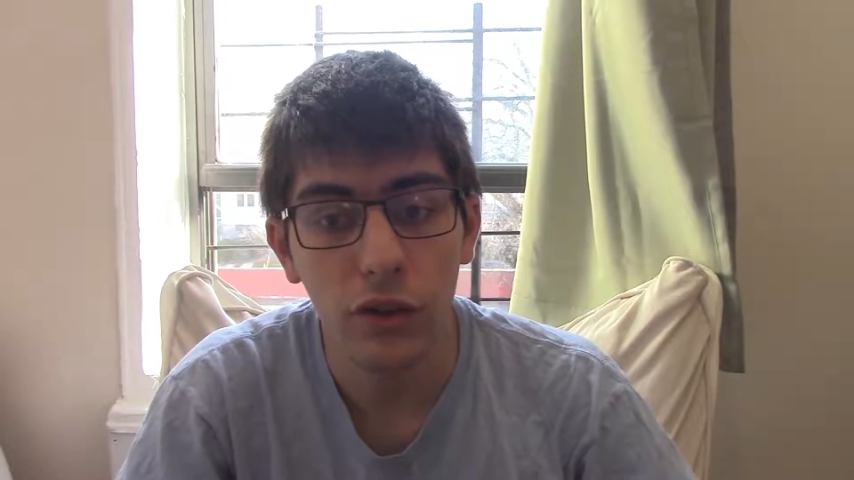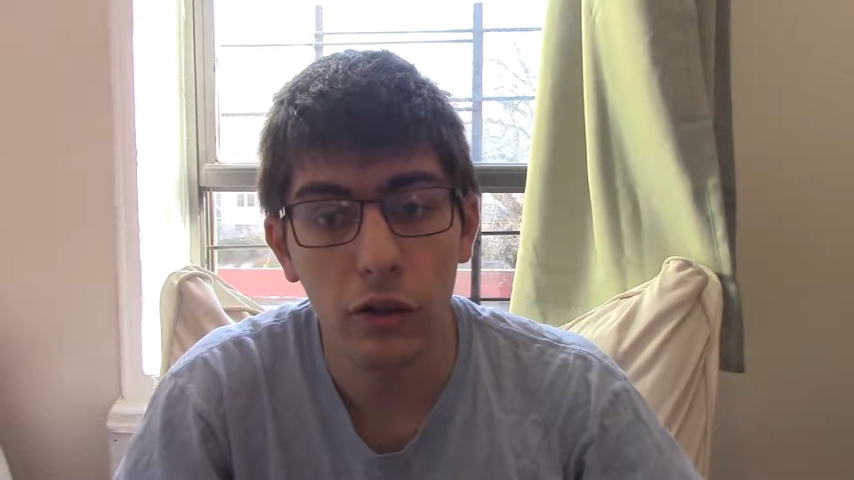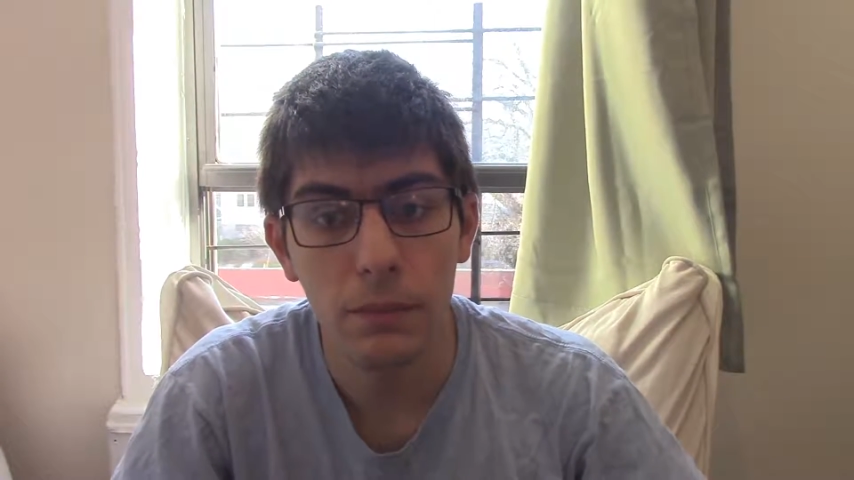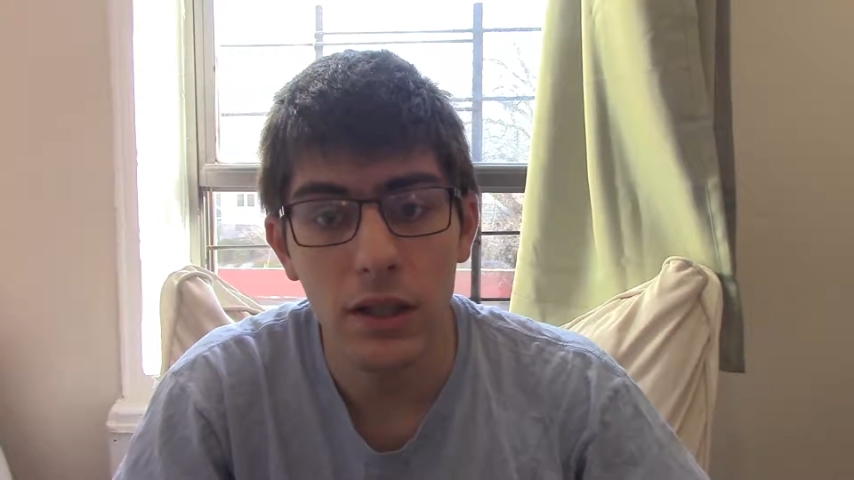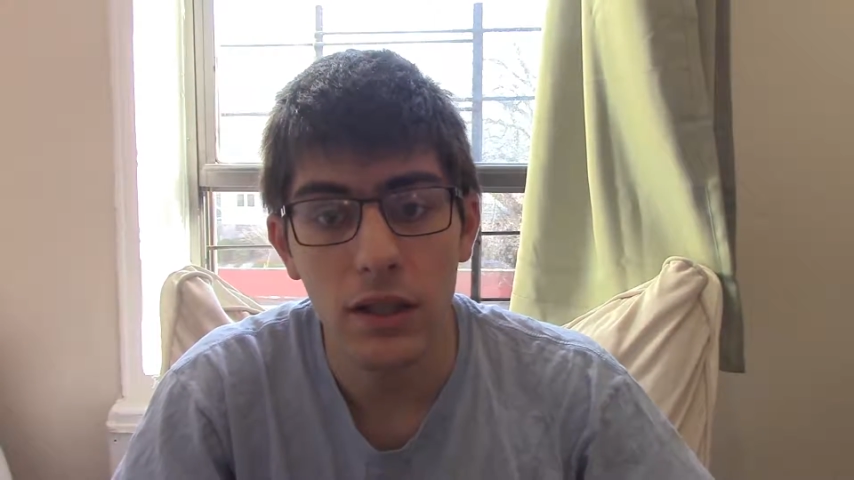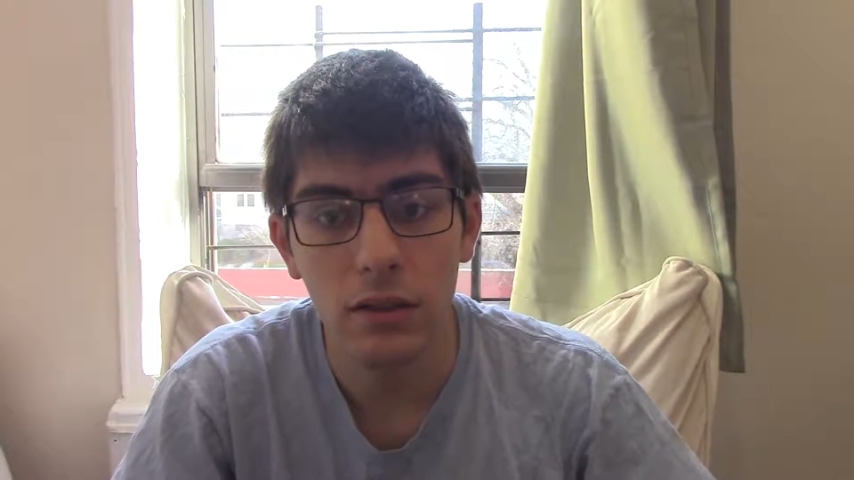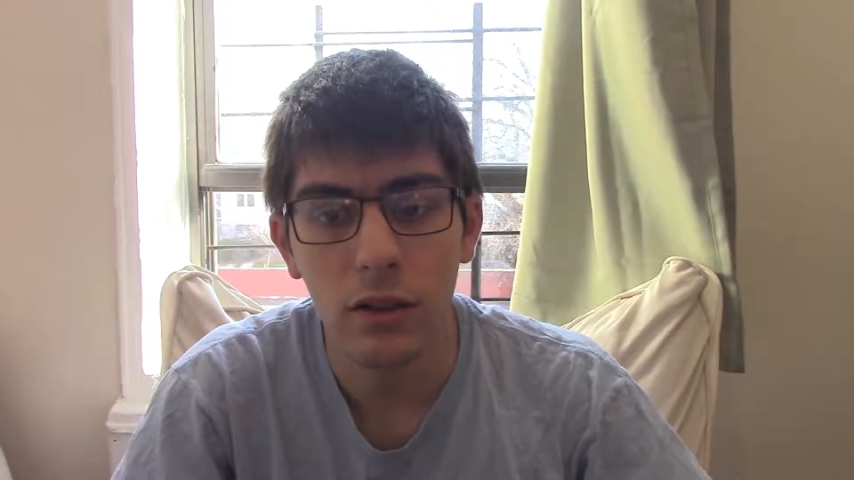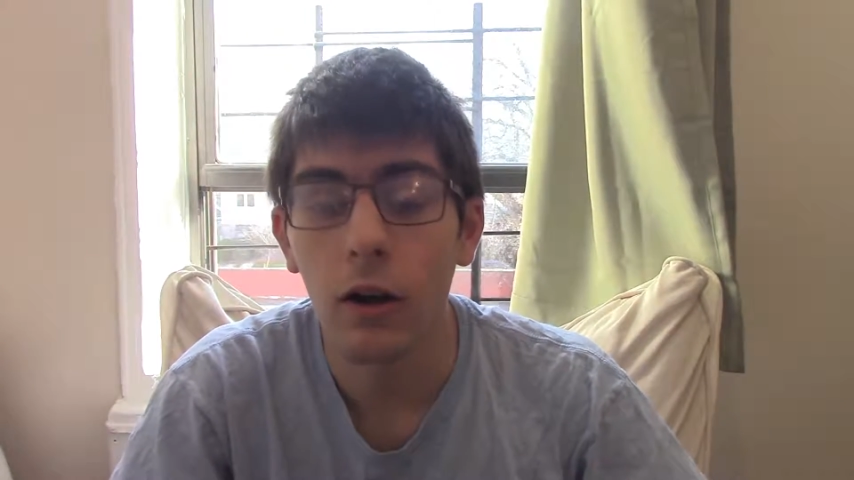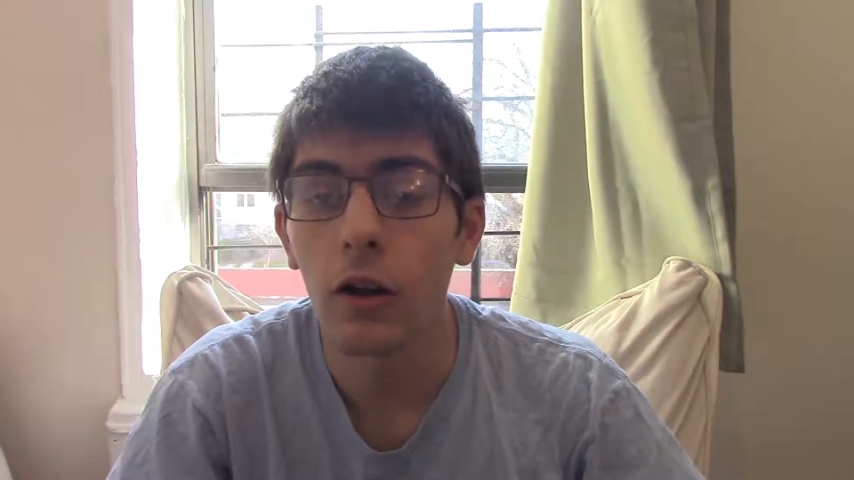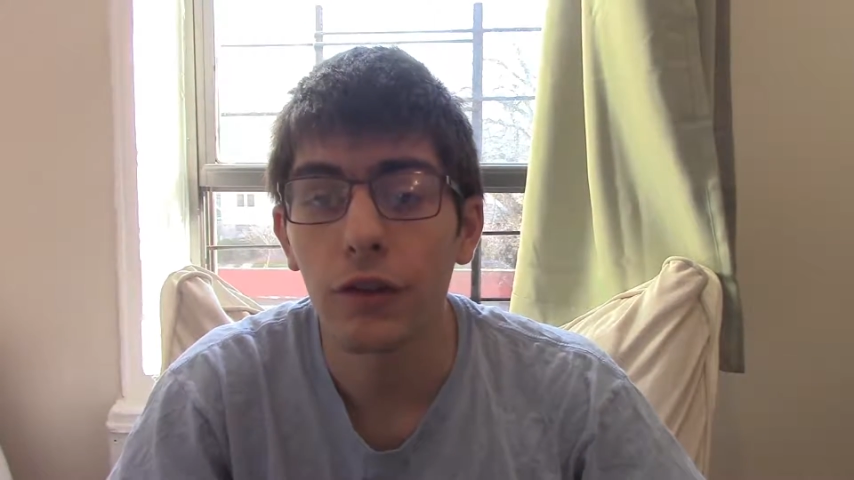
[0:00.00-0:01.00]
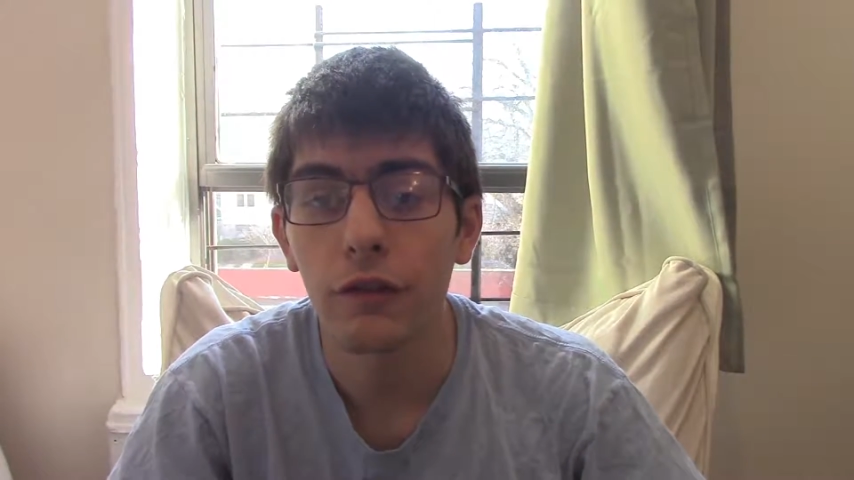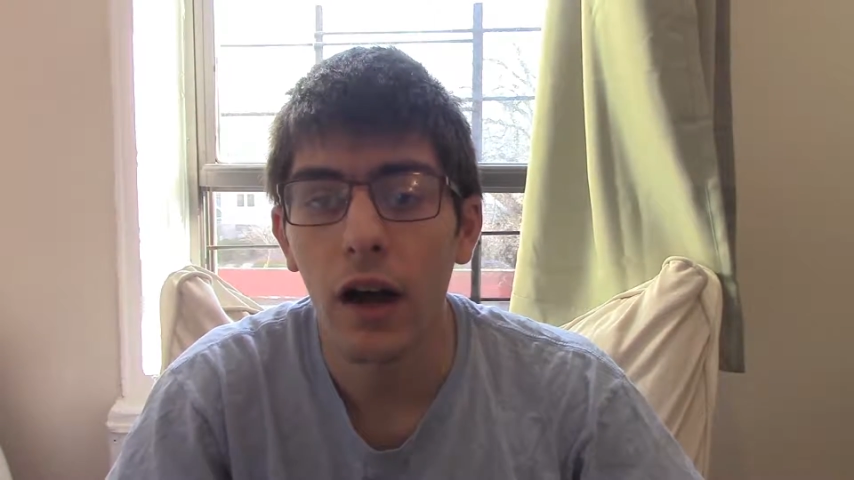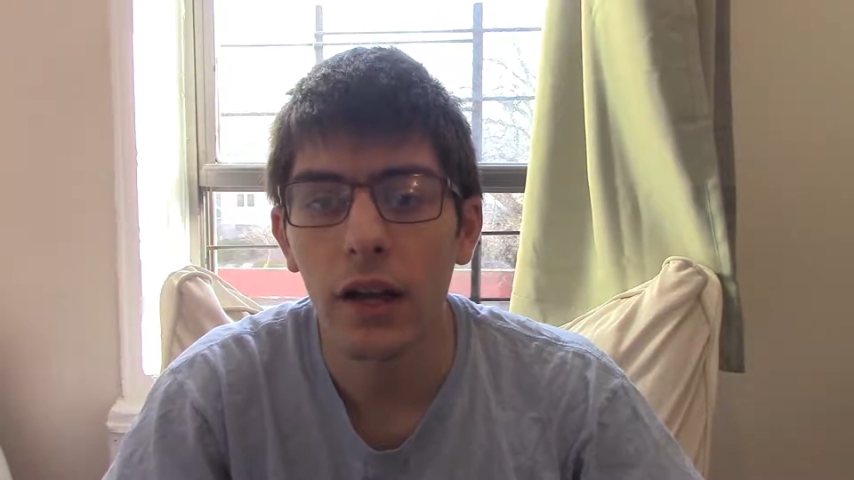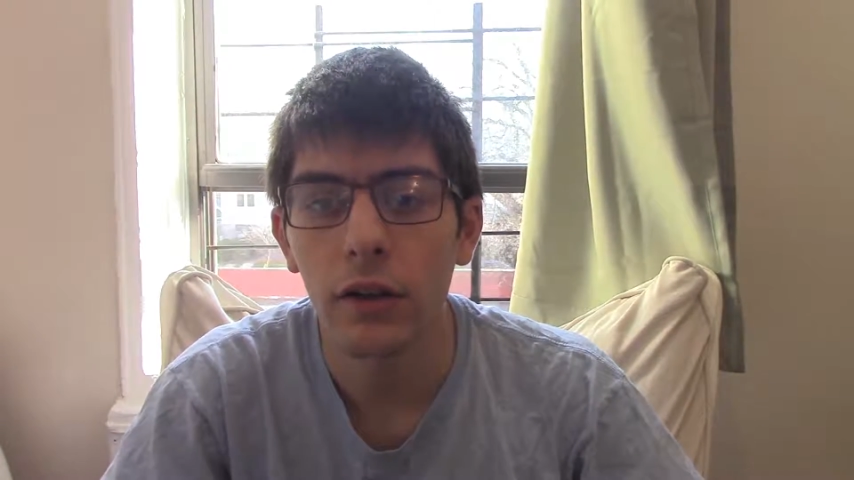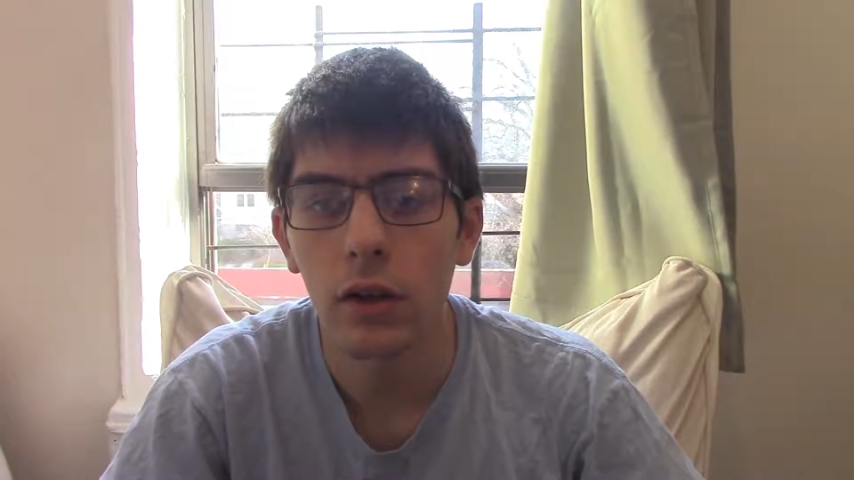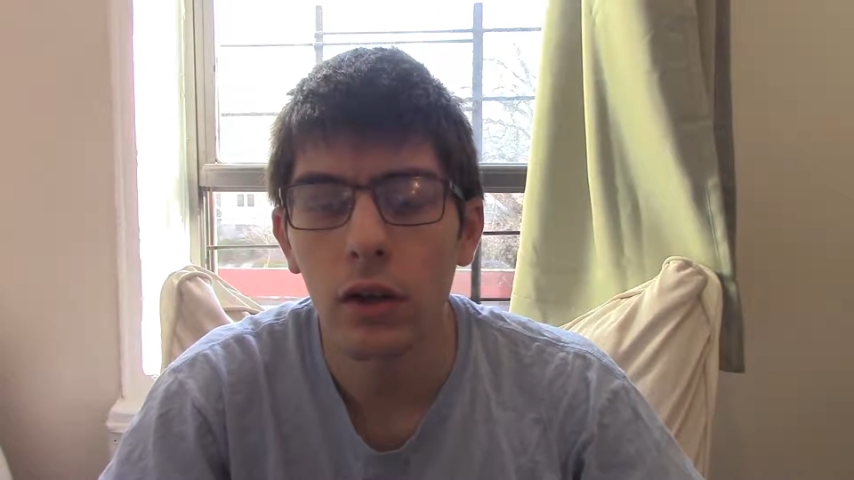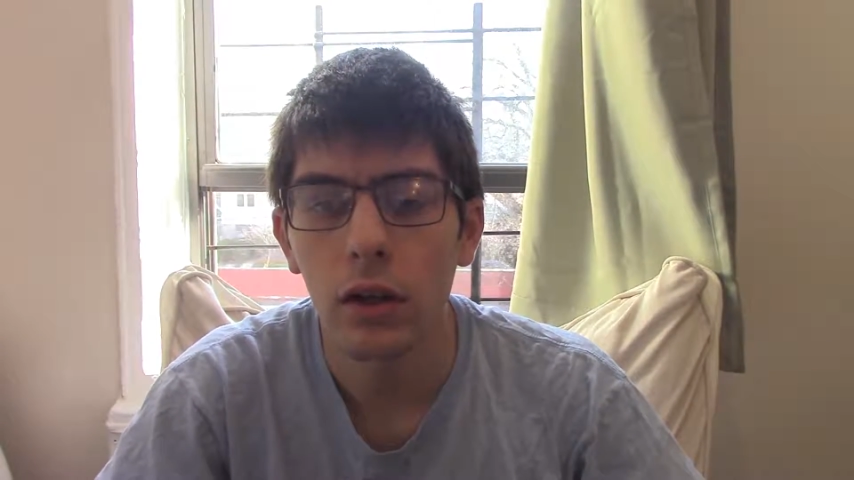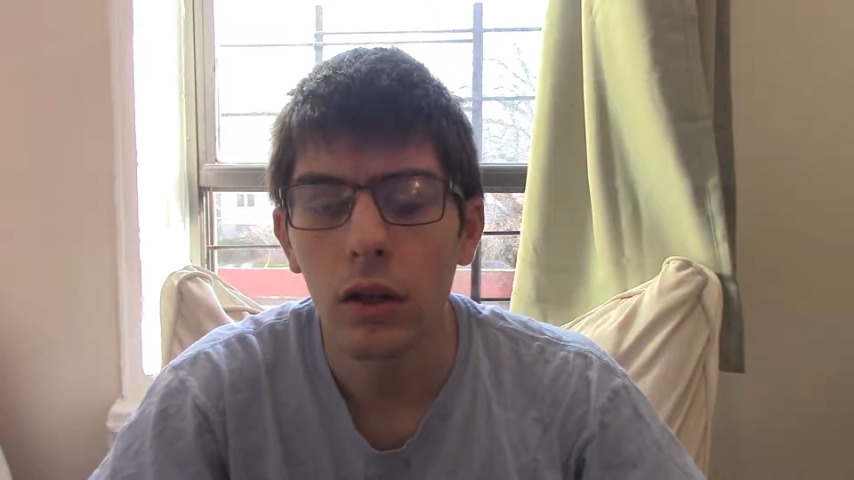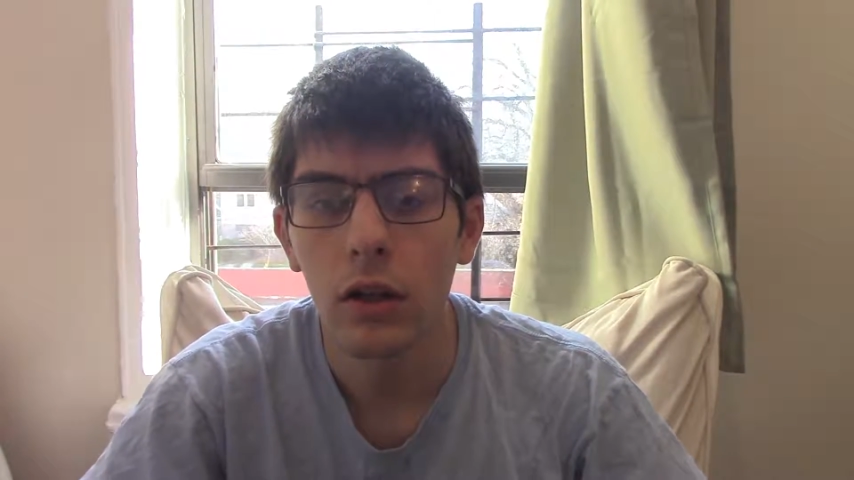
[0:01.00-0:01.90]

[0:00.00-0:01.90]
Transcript: could be called a Finder,